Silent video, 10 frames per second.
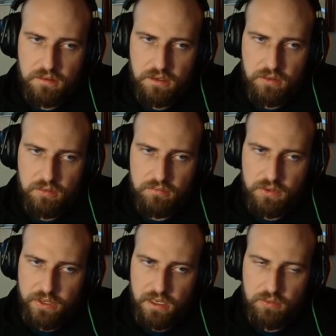oh,
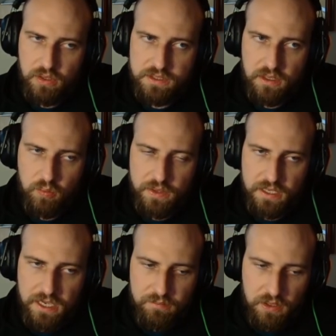okay, where I just could have won the
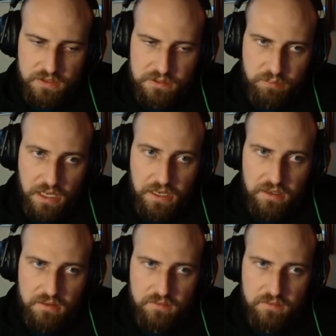game on the spot.